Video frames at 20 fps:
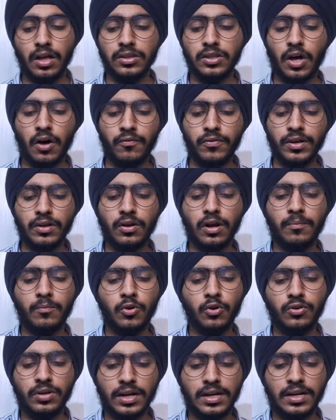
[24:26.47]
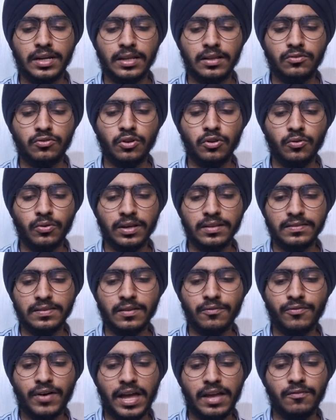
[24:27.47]
Now we come to 30. So you can
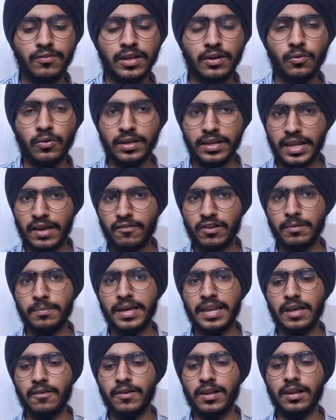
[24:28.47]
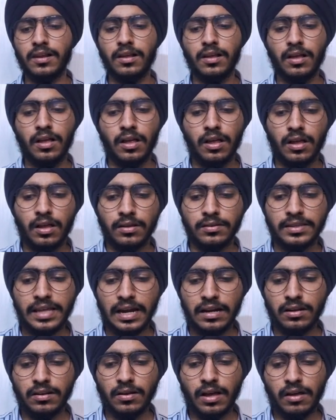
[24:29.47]
see why we are going level by level.
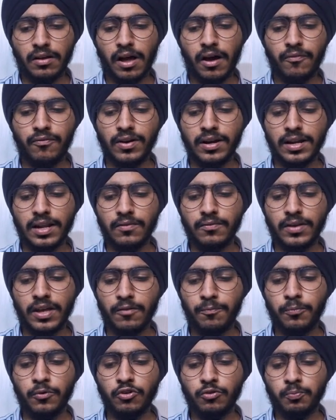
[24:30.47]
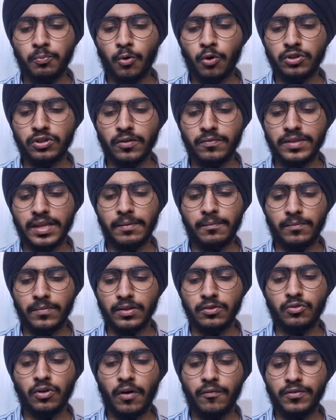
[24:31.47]
That after 10 we have pushed both of them.
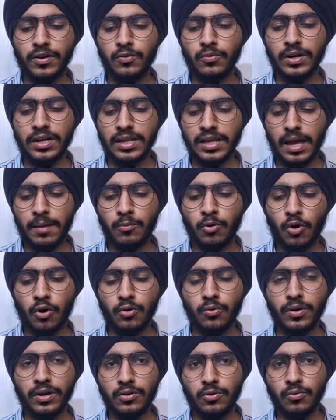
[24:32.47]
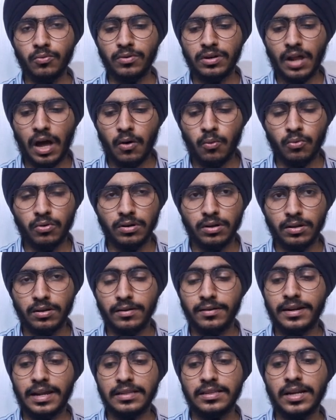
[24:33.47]
So after 20 I am not going to down.
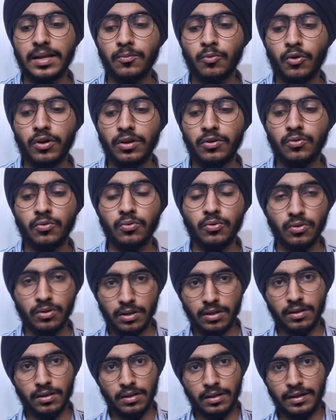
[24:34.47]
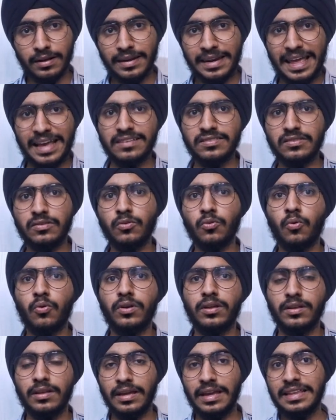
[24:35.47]
Rather I am going to next
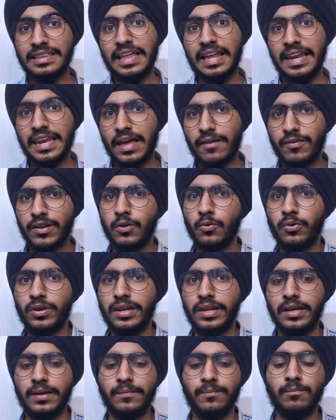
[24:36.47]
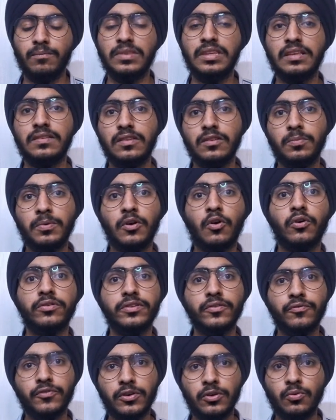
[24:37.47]
node in the level only. This is because
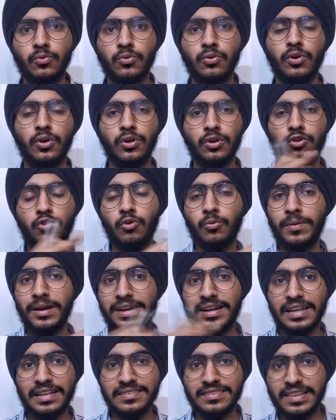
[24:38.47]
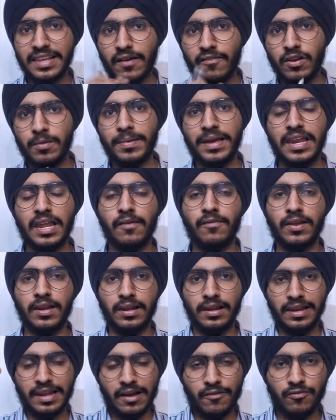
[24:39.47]
of queue. Queue maintains level by level.
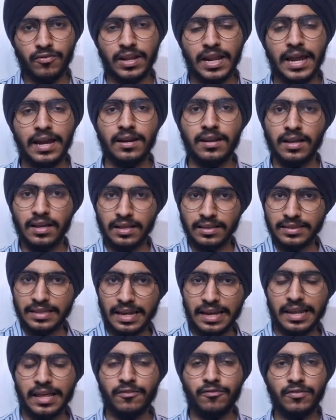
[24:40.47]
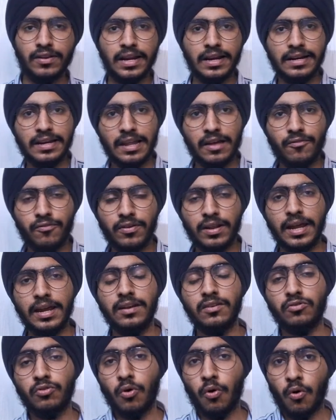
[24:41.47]
Left, right, then left, right, left,
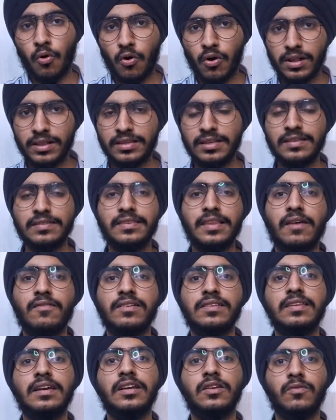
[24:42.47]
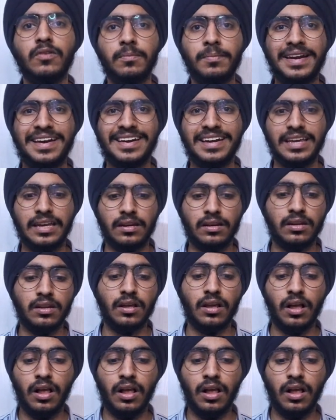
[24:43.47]
right. So all these levels it will maintain.